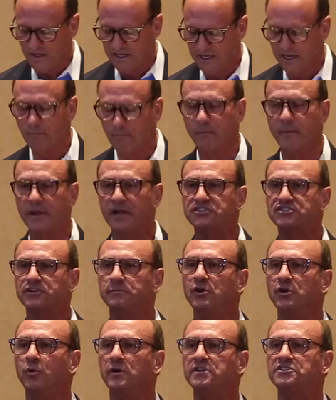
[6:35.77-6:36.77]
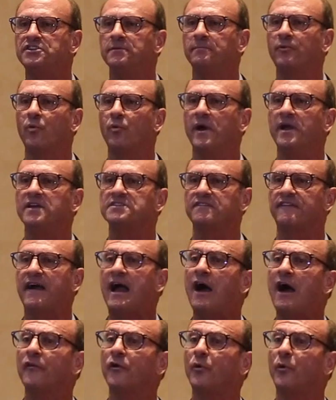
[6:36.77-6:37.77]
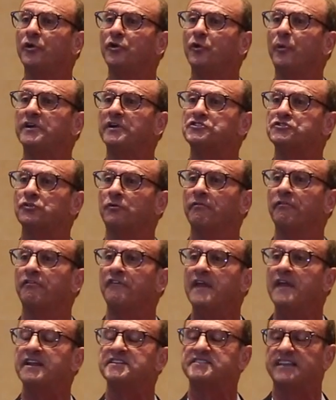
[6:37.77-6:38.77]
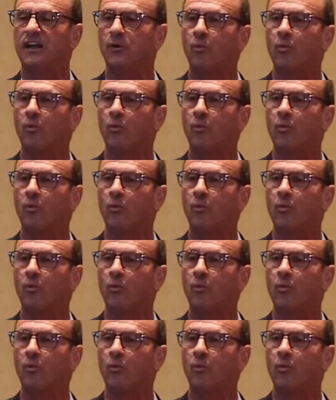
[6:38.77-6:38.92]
He implemented some new and simple ways of how they were doing certain things.